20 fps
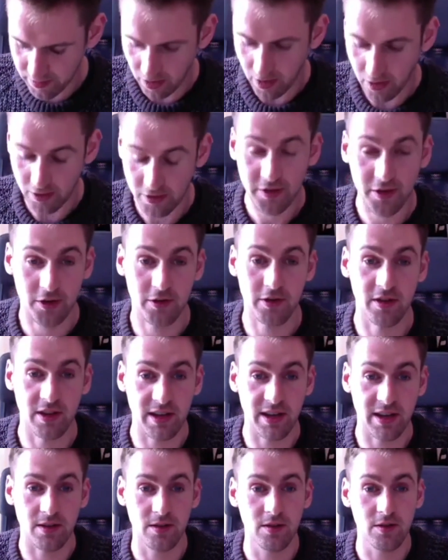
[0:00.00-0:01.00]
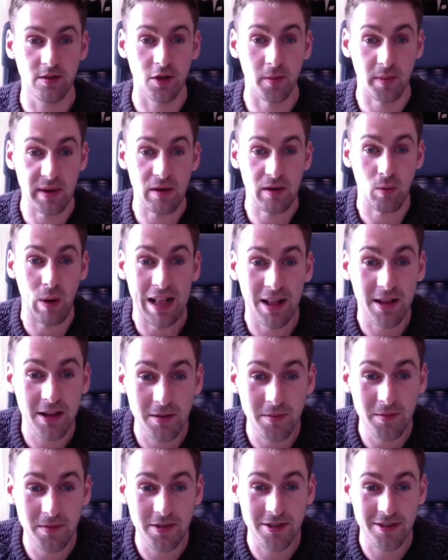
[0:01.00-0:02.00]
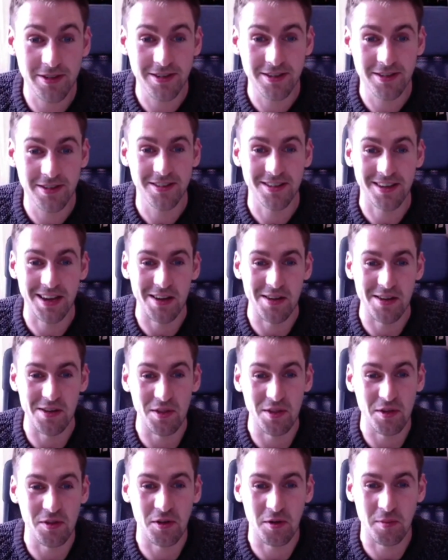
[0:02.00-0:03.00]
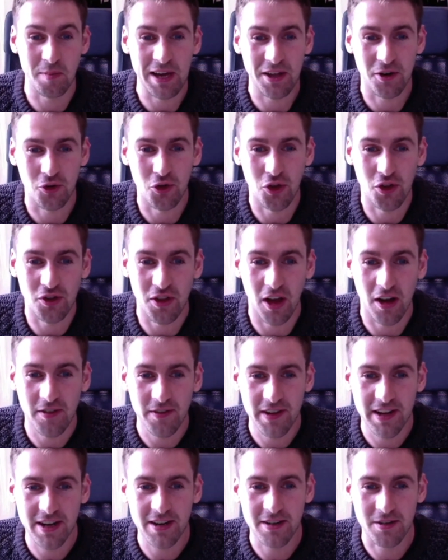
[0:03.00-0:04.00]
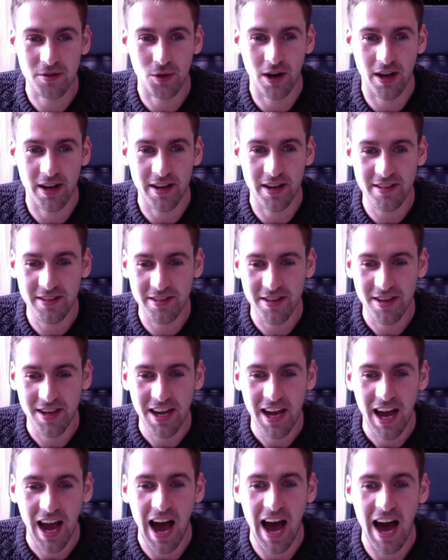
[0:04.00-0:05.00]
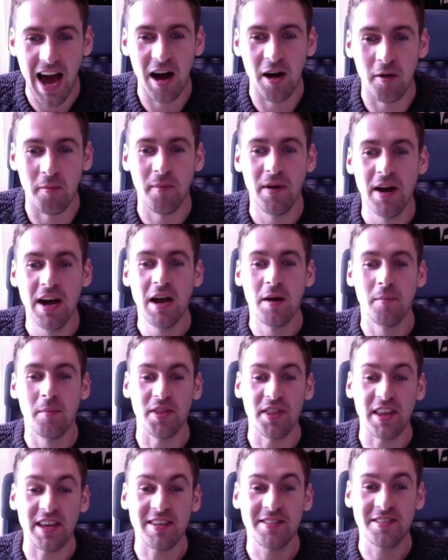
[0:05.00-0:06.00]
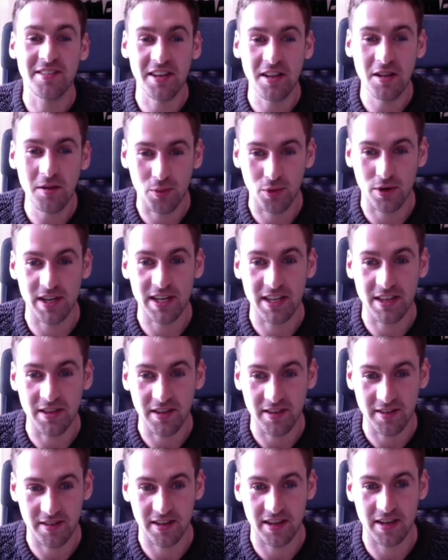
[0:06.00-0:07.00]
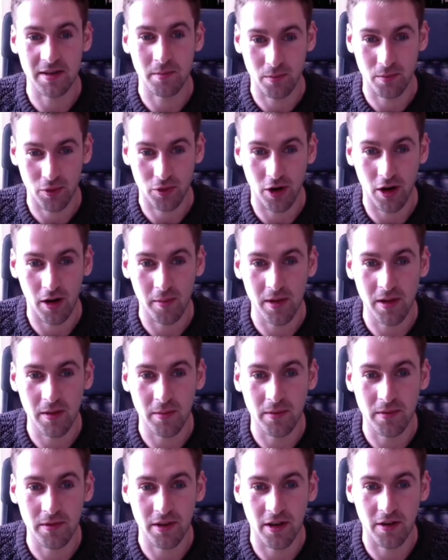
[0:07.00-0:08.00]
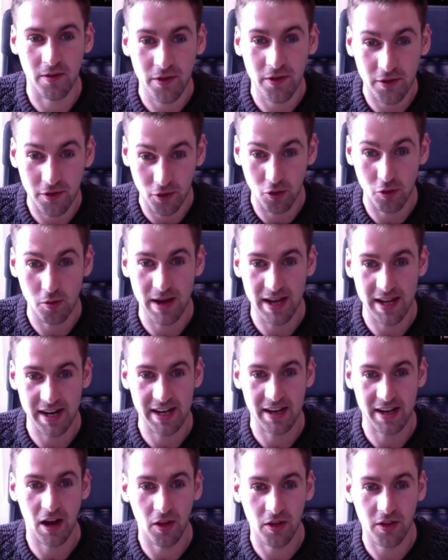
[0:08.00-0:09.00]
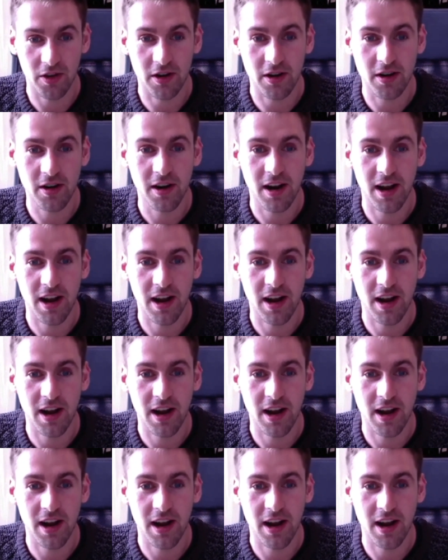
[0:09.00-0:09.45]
are certainly to be welcomed. Better than nothing, right? But they still bring the same problems of so many other